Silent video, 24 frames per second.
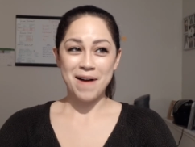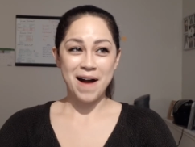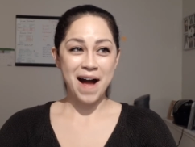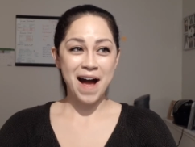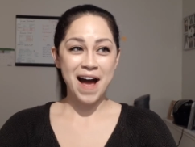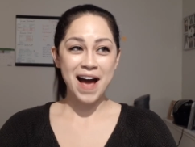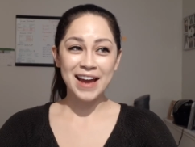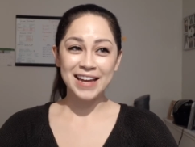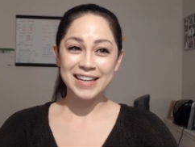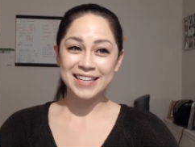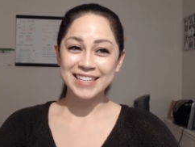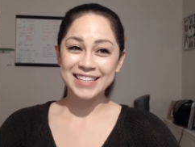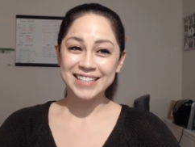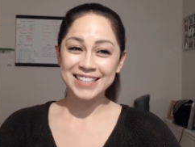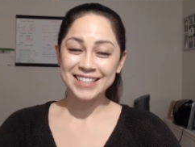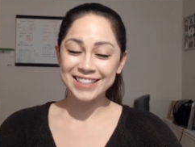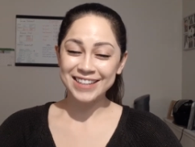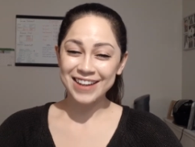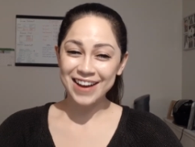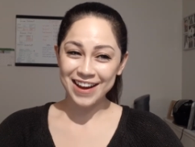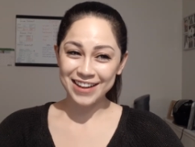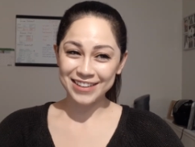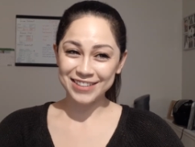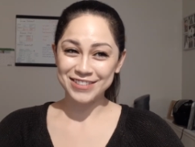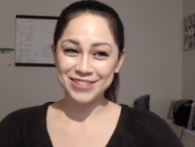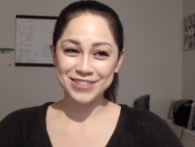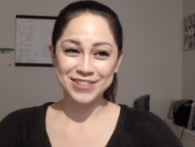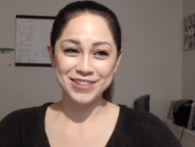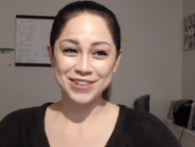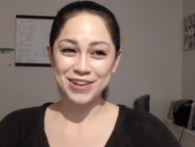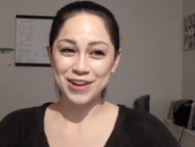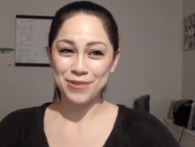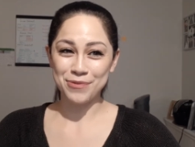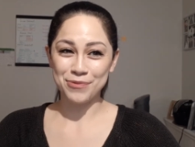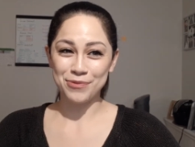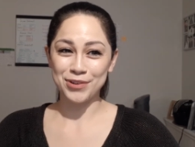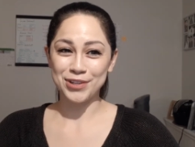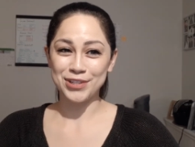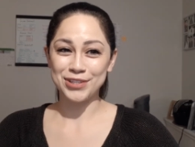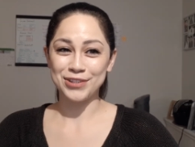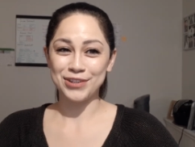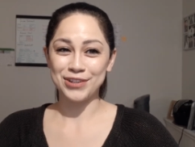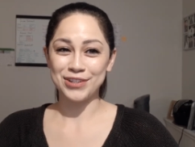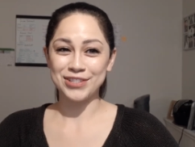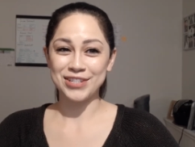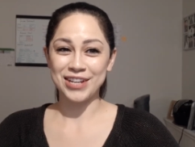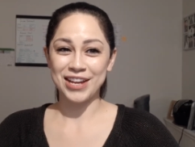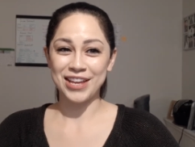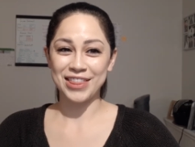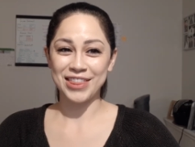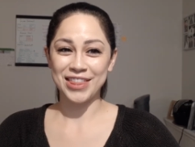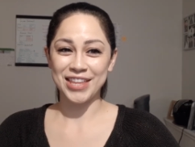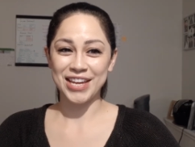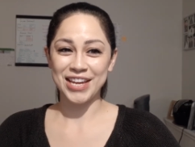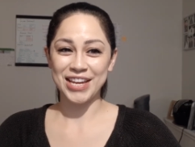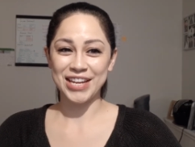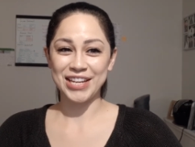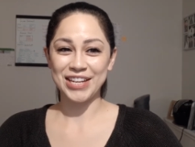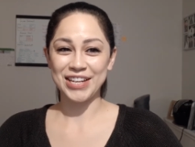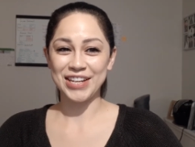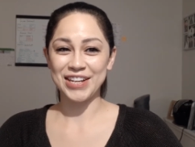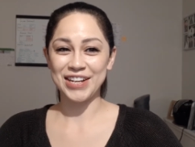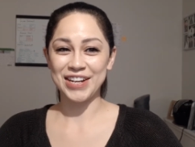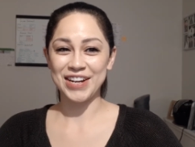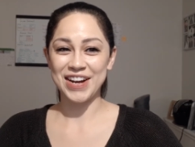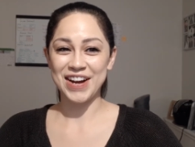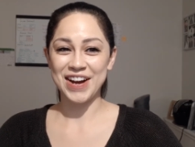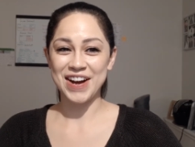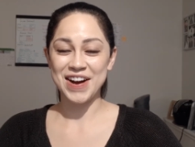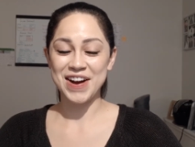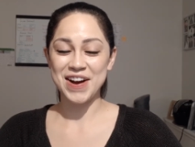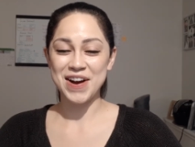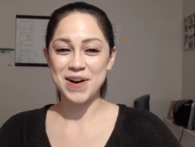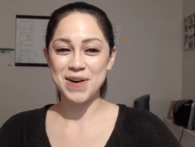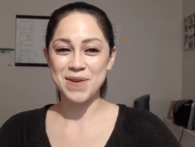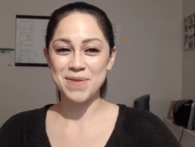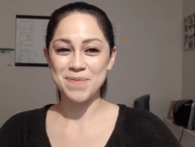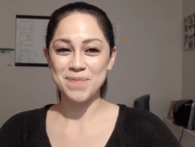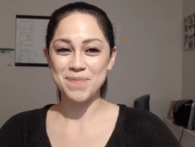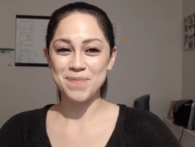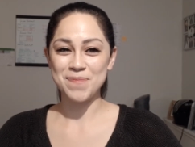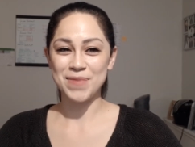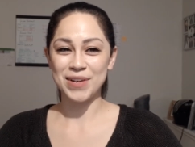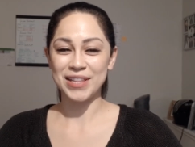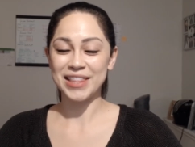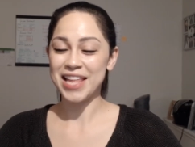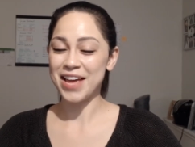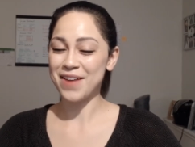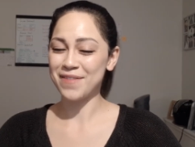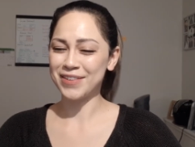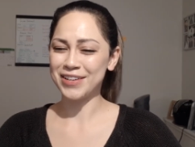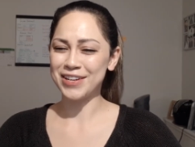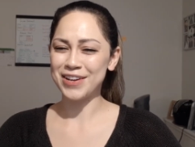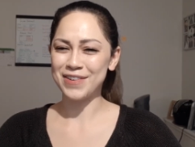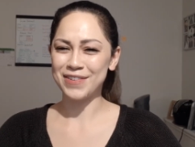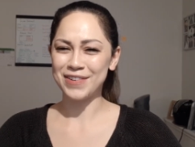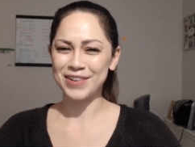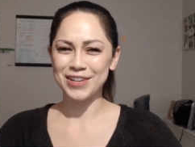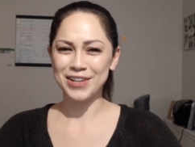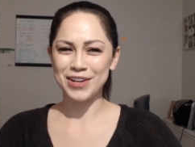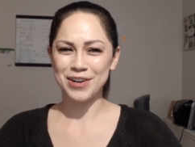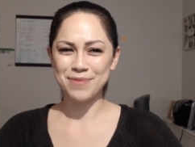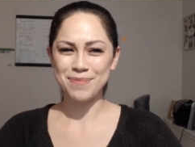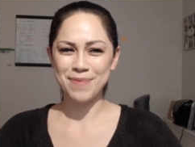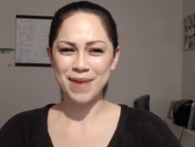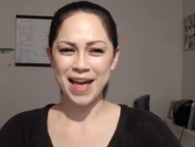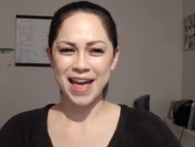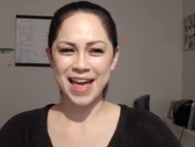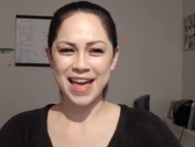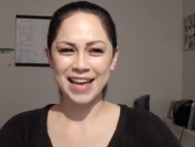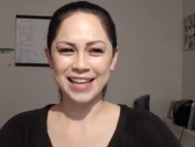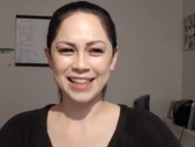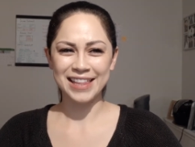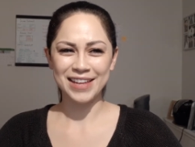I did not do enough research, I think, um, but let me know what you're paying.